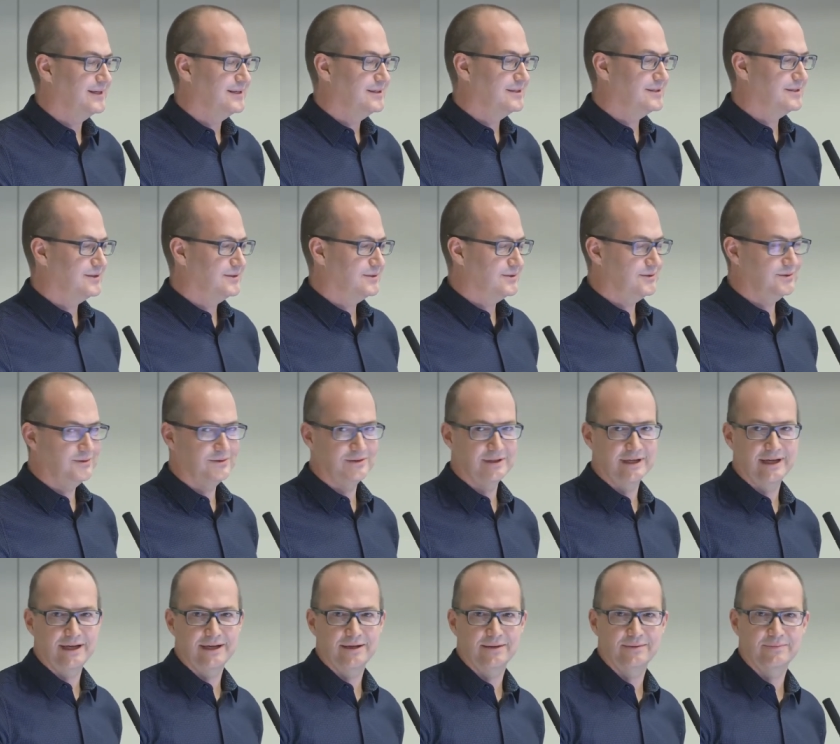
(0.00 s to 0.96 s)

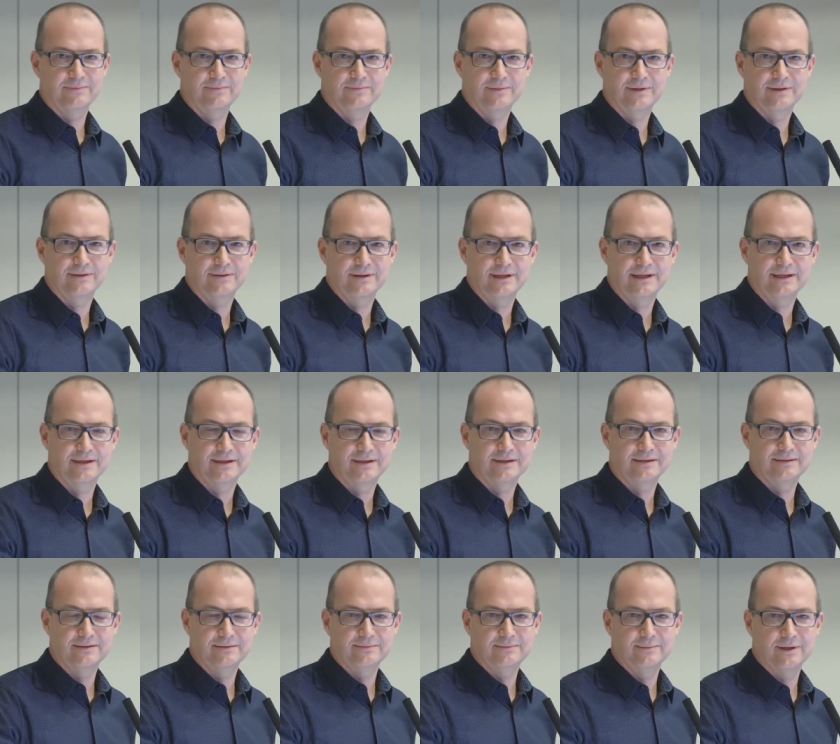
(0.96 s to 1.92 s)
So um, uh,
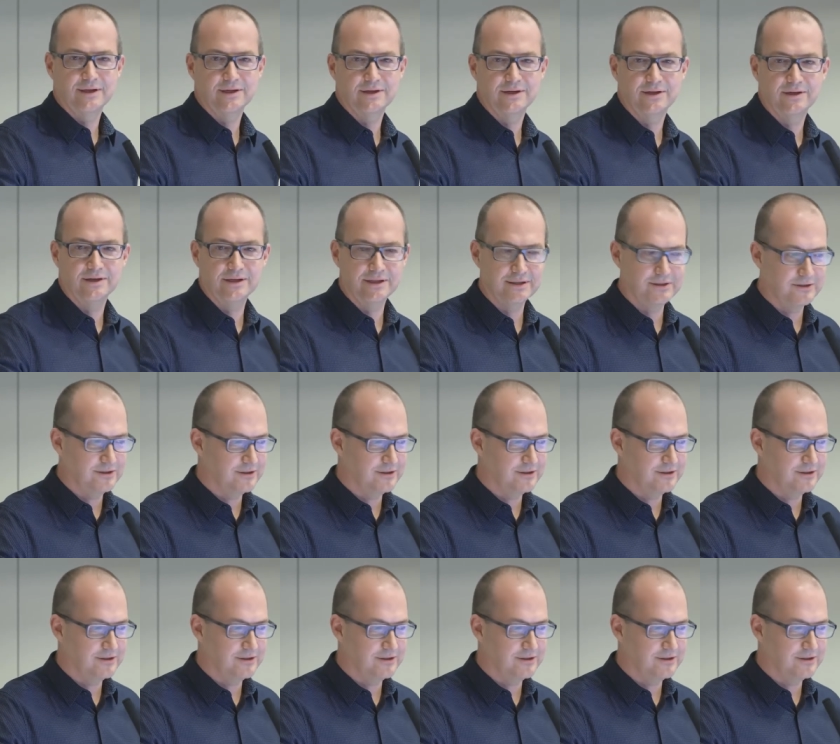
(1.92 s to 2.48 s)
my colleague